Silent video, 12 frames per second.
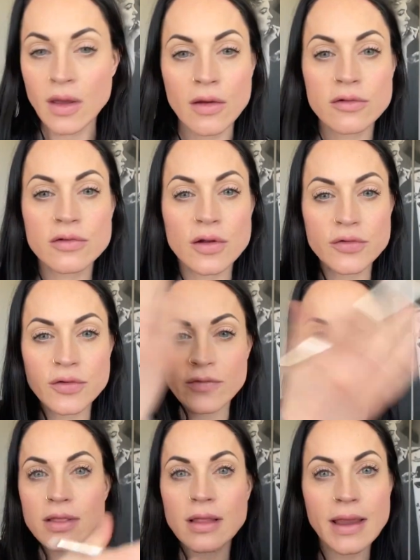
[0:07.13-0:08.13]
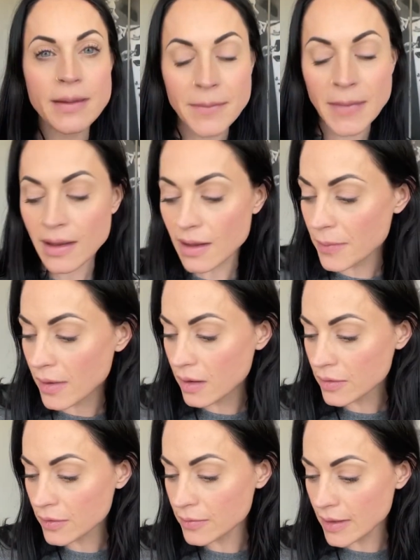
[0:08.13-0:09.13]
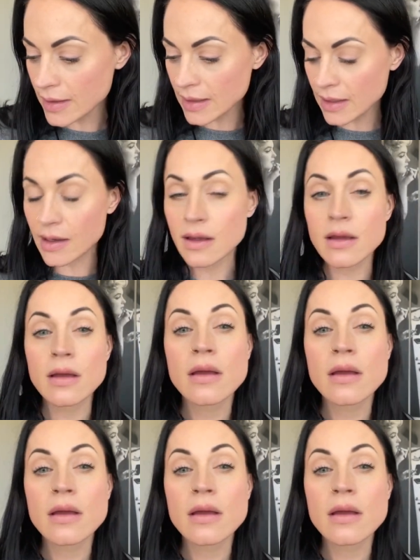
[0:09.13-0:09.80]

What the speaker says: So I do have a light makeup on already.